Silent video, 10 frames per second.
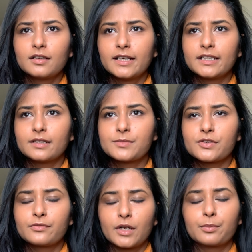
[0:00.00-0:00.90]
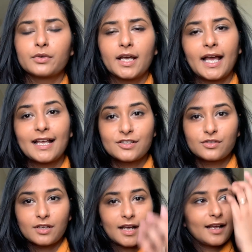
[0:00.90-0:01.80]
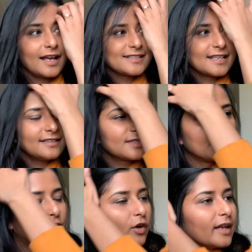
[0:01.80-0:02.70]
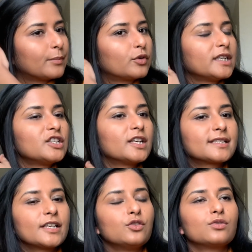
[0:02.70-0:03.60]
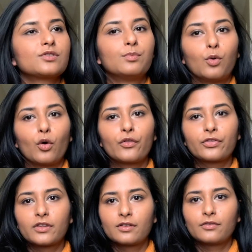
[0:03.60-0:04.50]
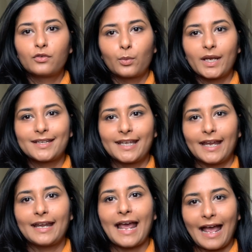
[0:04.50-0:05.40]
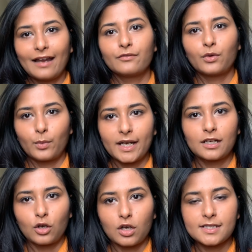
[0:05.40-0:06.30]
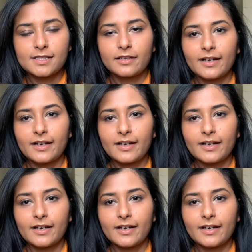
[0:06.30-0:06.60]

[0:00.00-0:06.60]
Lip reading: in terms of, now, as I said this before, that protein shakes are used both for weight gain and for weight loss.